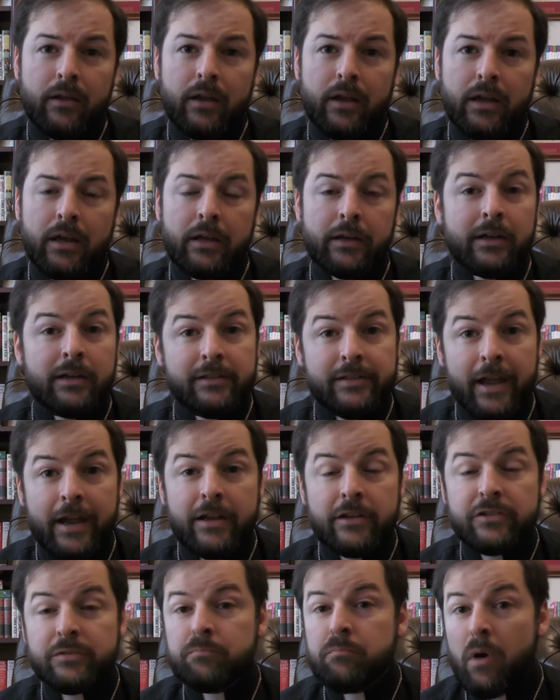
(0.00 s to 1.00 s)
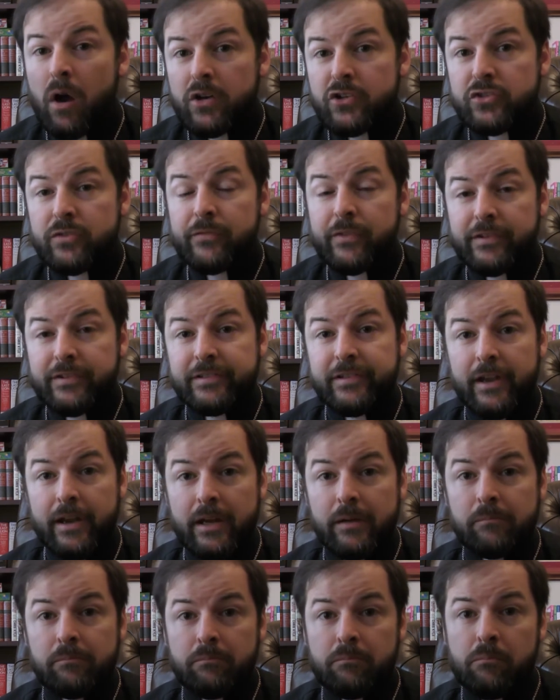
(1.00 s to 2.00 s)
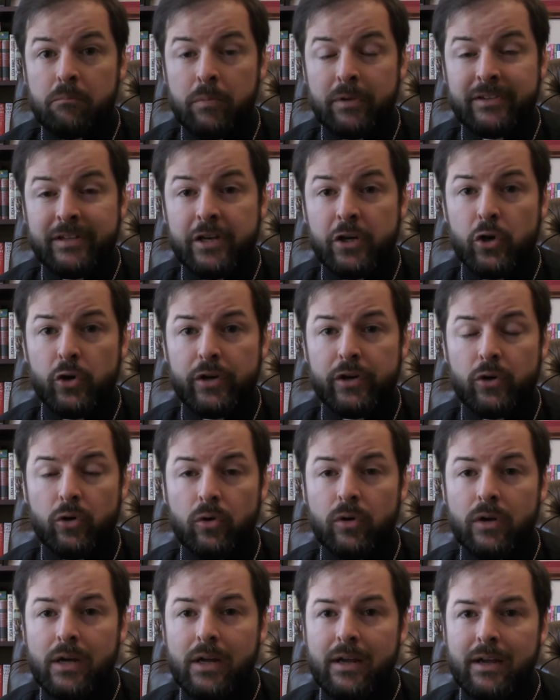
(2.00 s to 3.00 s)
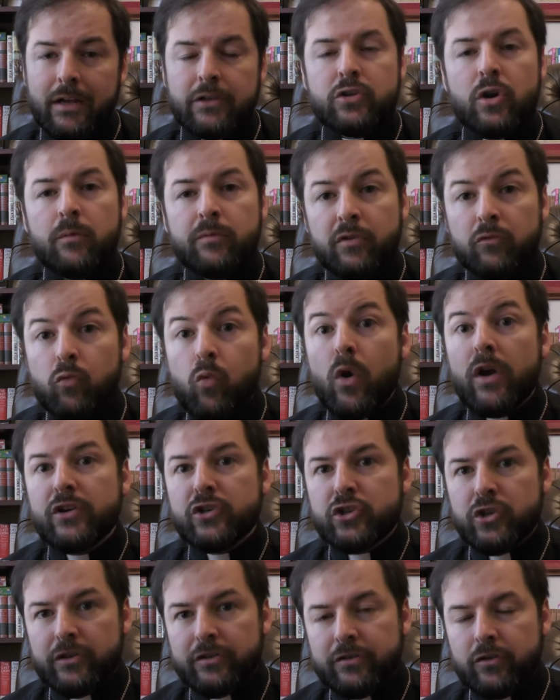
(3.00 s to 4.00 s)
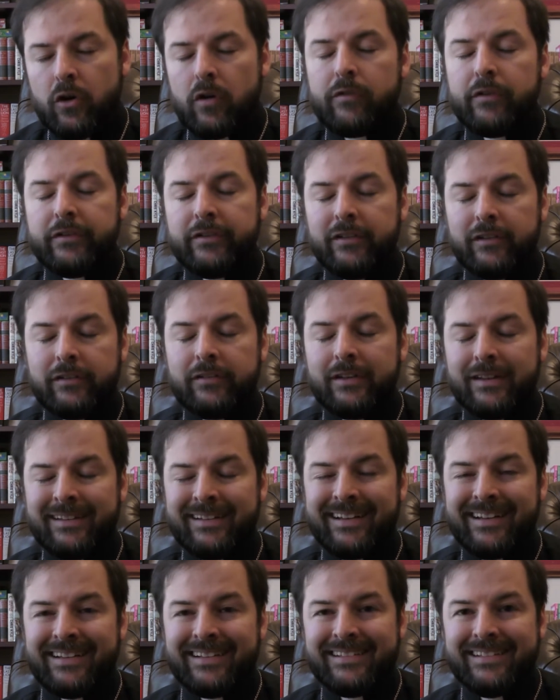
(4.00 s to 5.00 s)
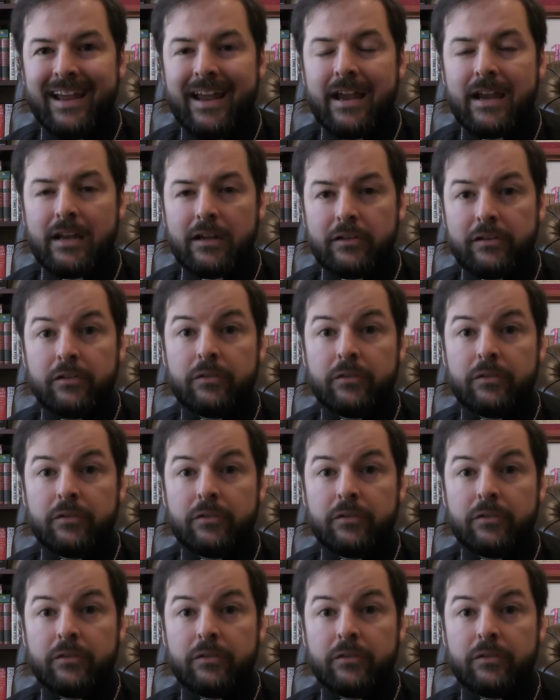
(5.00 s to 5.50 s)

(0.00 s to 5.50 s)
it contains much of the same material in terms of which services it contains.